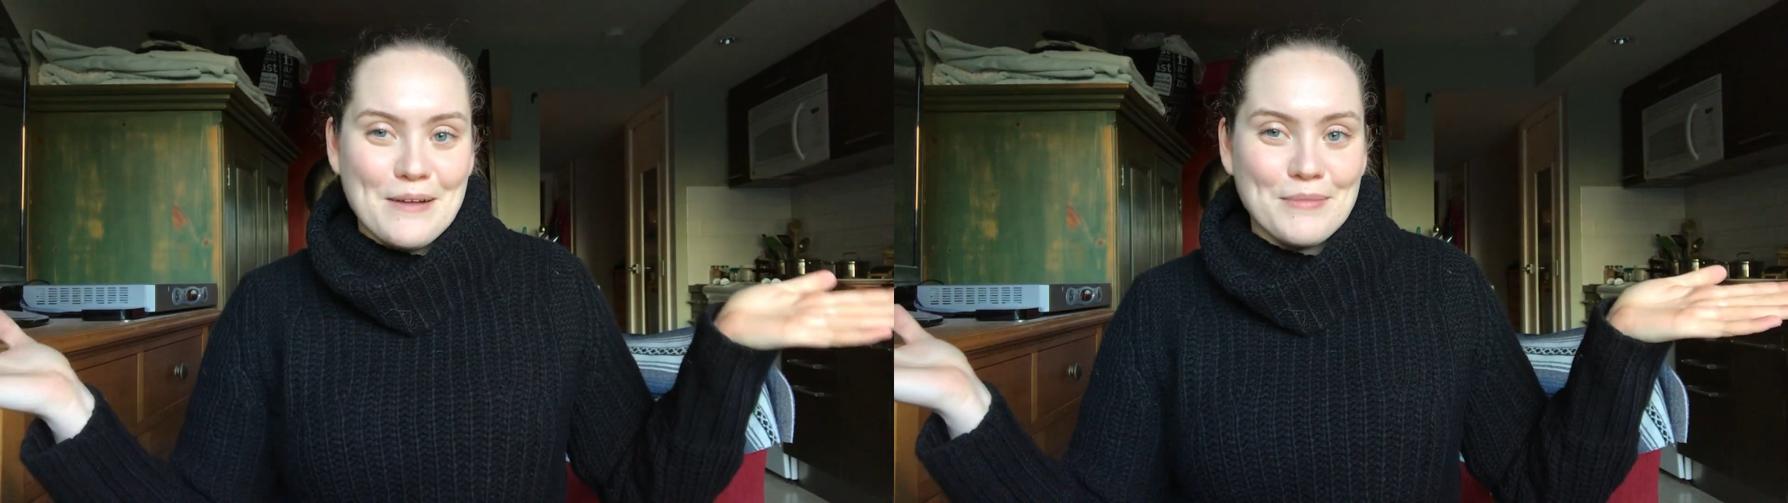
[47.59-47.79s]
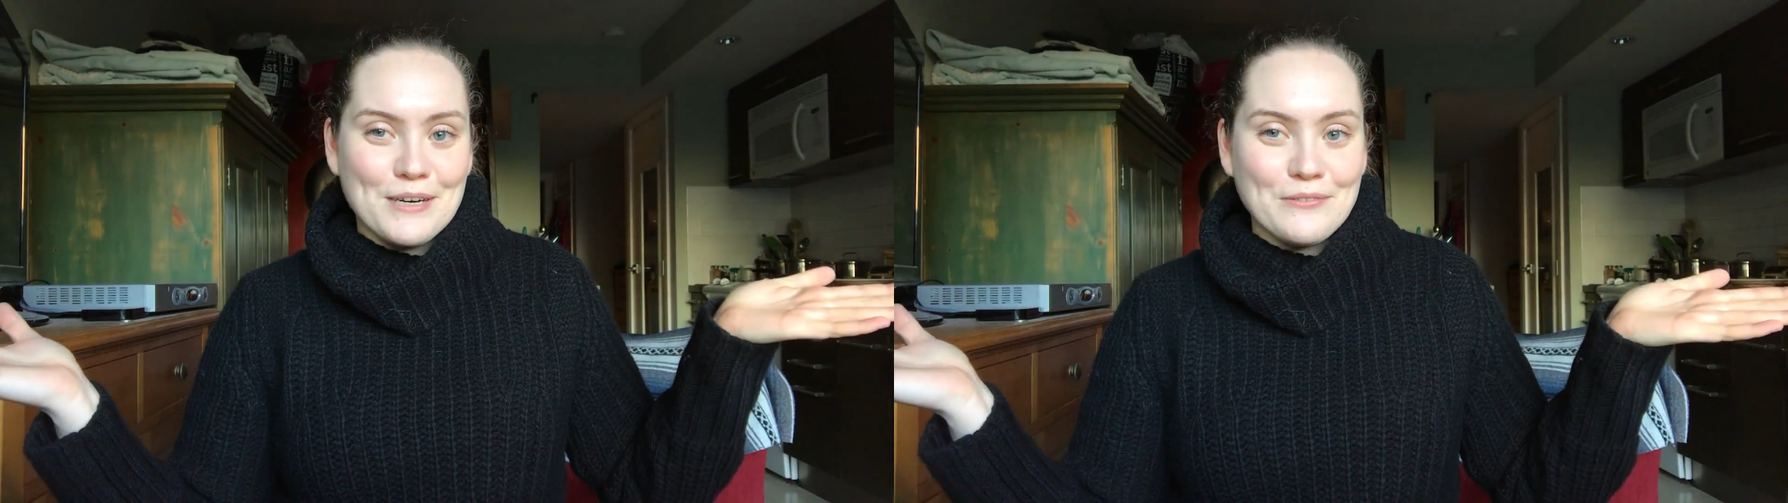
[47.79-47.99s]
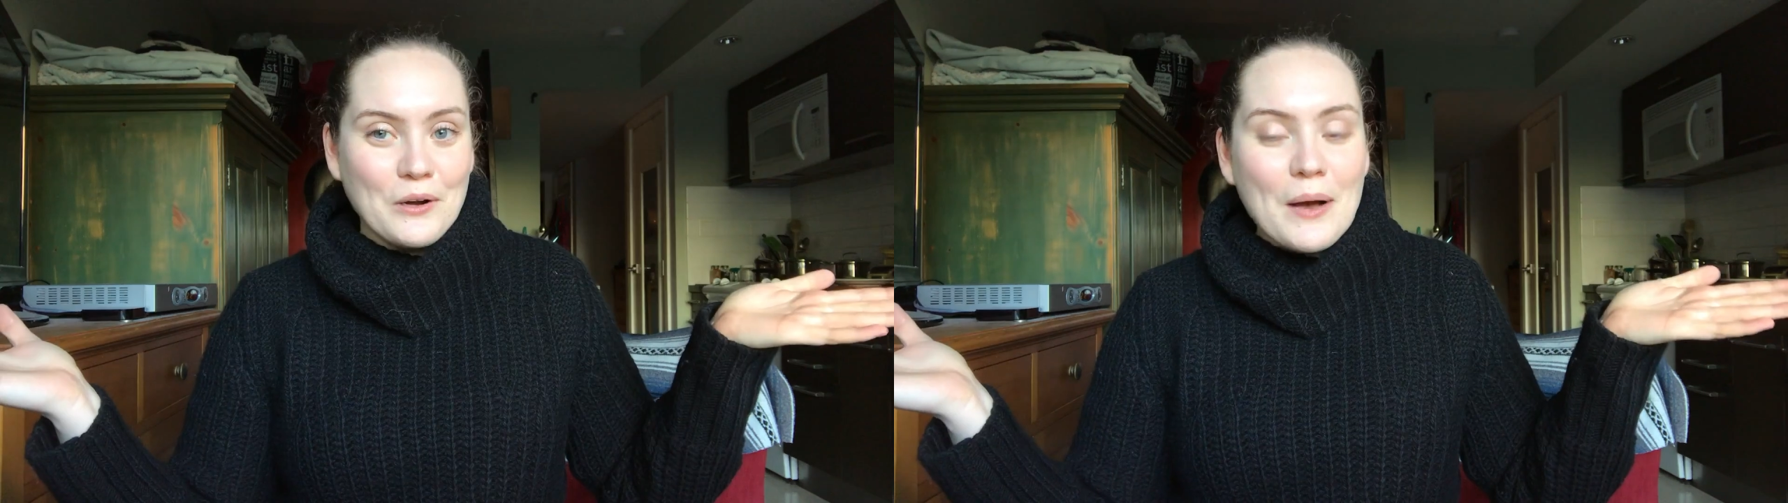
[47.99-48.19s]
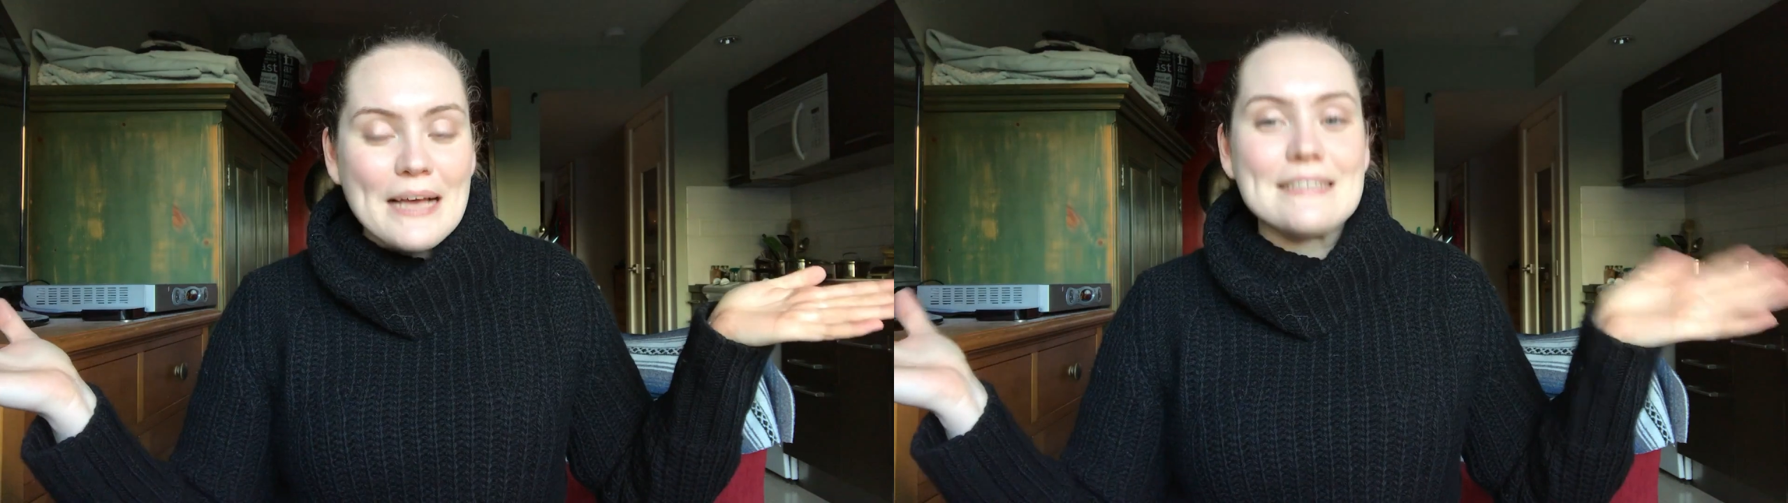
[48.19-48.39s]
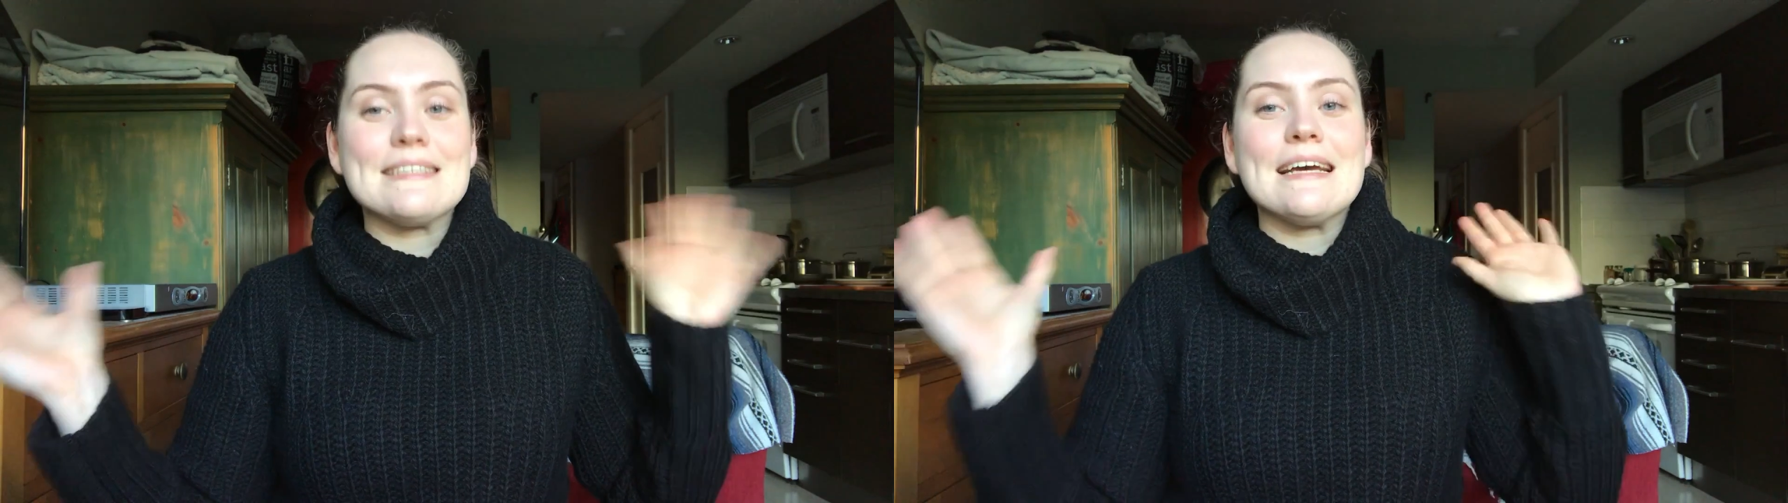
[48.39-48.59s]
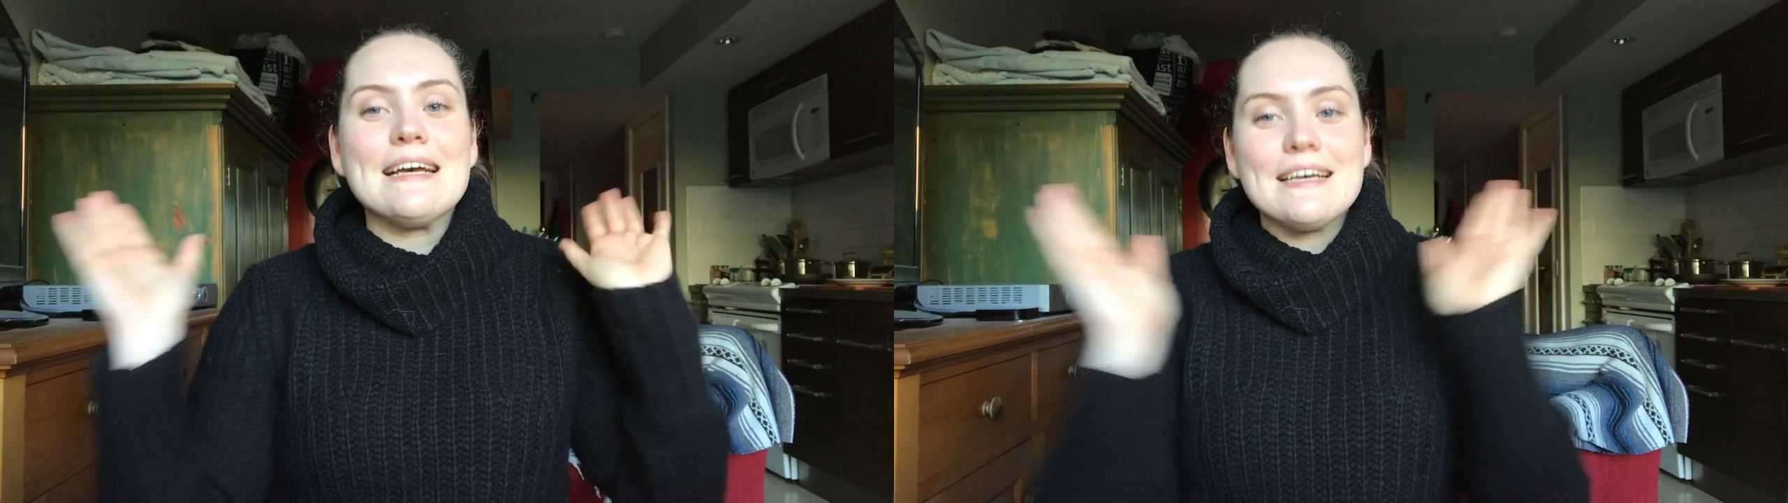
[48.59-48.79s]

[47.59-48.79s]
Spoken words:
number of requests,